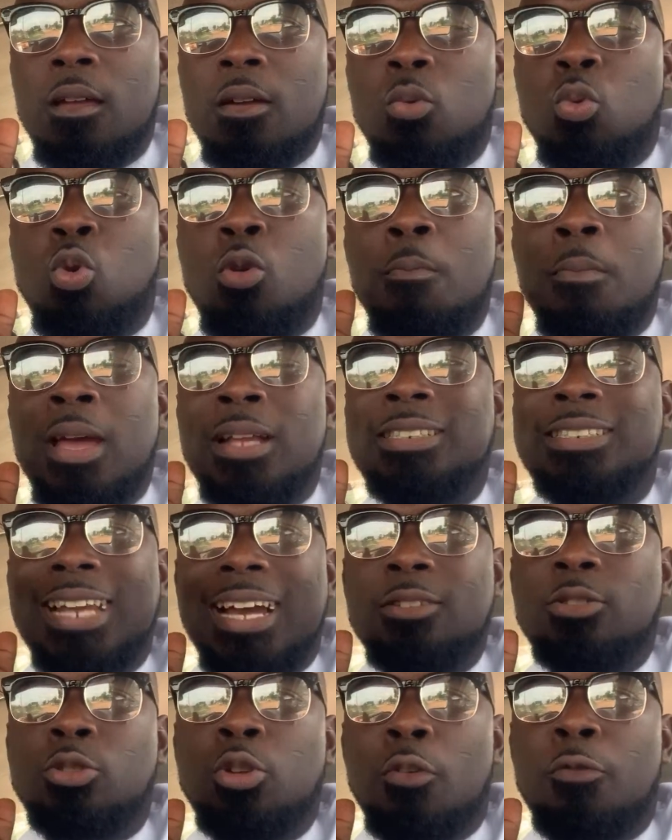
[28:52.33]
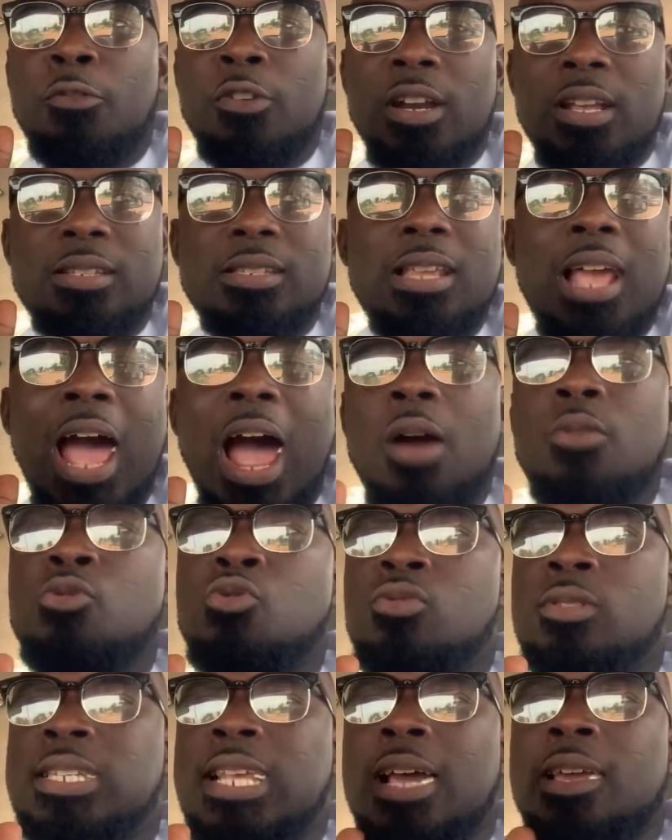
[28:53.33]
your mental toughness, how you
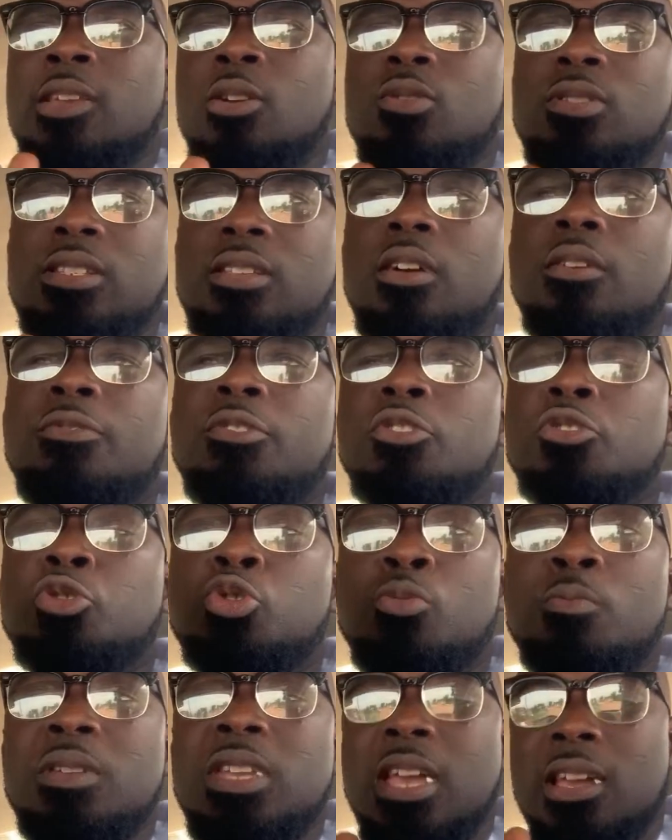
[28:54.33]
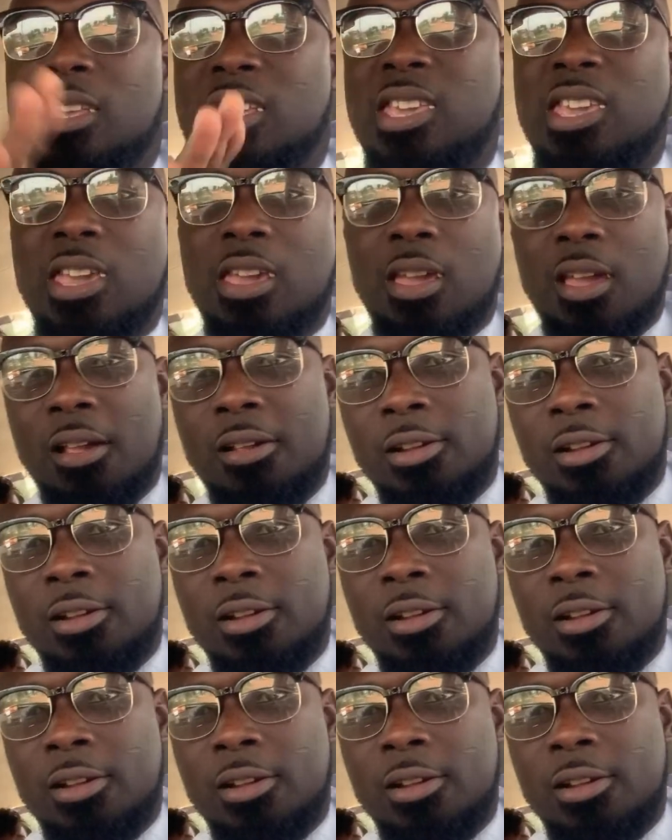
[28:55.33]
psych yourself, and it should be a key.